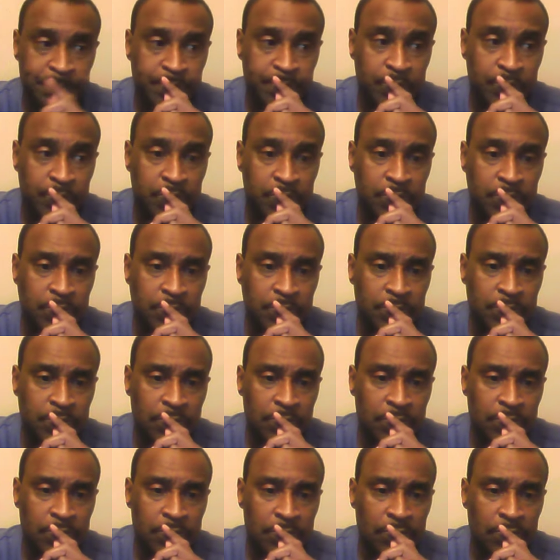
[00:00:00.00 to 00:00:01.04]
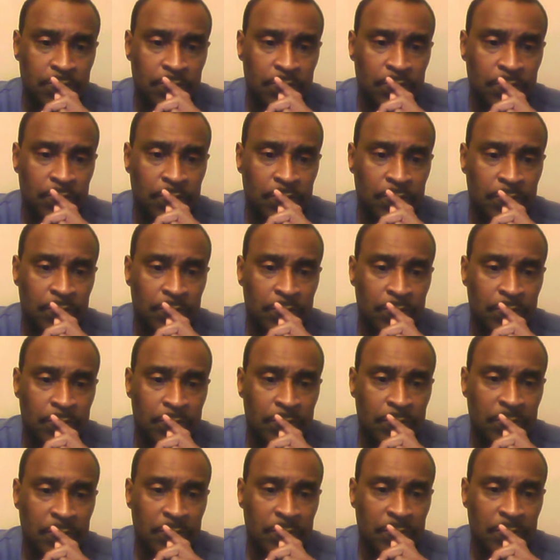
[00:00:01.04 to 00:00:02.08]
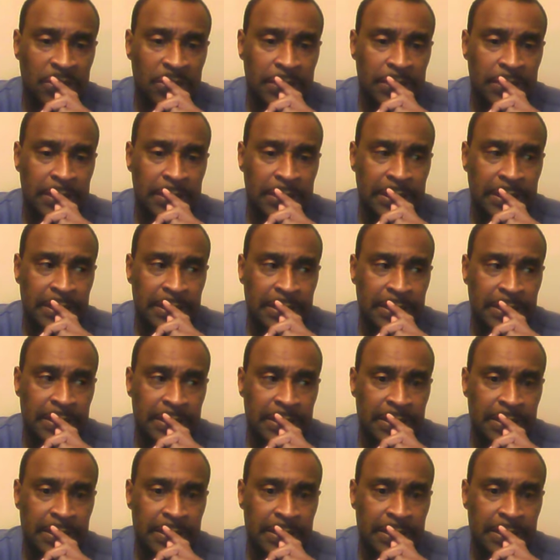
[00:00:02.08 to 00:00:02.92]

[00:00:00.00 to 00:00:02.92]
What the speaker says: No one is speaking in this clip.